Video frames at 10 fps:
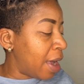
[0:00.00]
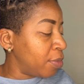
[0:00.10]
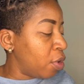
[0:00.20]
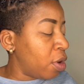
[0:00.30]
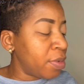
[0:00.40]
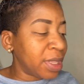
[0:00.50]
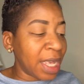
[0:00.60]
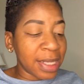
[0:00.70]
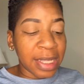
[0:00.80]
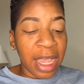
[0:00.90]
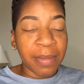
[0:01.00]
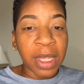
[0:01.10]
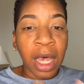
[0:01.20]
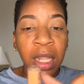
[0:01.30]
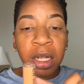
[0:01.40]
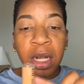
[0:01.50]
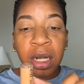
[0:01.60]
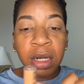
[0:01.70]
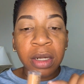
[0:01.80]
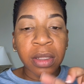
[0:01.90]
I'm going with that same color,
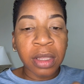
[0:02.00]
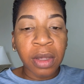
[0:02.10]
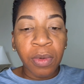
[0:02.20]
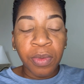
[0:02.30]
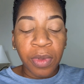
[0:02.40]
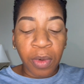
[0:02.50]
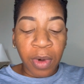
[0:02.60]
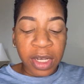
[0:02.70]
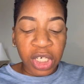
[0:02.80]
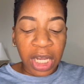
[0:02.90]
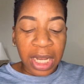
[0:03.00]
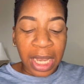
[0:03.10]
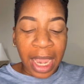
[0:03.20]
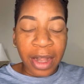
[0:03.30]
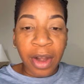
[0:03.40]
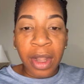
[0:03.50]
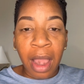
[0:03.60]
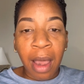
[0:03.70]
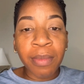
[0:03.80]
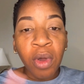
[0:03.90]
the one shade lighter.
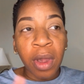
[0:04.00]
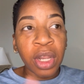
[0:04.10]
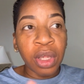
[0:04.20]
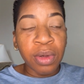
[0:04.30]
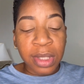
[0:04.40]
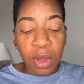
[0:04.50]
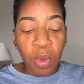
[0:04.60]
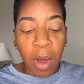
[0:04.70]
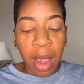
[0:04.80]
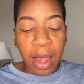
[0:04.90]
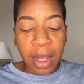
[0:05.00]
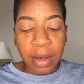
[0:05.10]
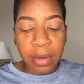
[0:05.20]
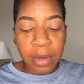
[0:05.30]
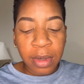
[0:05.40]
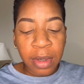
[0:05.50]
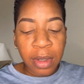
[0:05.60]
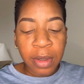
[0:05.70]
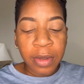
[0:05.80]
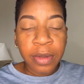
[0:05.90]
Now I'm going to use the wand.
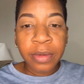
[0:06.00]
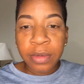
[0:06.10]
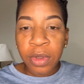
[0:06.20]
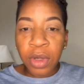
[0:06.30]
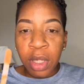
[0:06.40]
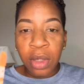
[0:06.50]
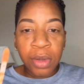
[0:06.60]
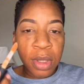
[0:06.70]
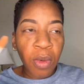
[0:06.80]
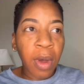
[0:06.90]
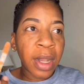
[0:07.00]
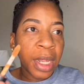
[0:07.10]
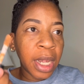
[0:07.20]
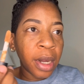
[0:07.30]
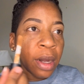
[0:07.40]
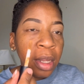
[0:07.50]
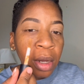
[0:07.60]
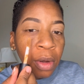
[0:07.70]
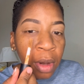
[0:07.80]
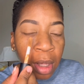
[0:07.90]
You can use the wand here, and you're
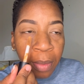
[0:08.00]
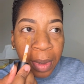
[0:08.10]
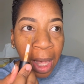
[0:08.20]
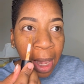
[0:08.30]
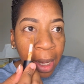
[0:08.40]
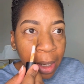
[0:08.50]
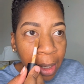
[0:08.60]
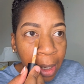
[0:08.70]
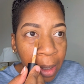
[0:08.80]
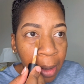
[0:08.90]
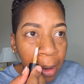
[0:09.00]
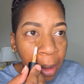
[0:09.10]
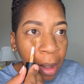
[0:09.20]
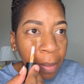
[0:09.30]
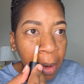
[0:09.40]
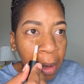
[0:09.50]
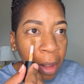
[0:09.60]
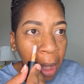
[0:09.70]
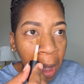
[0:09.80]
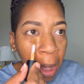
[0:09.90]
gonna apply up under the
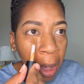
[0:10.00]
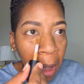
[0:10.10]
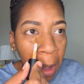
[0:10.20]
eye.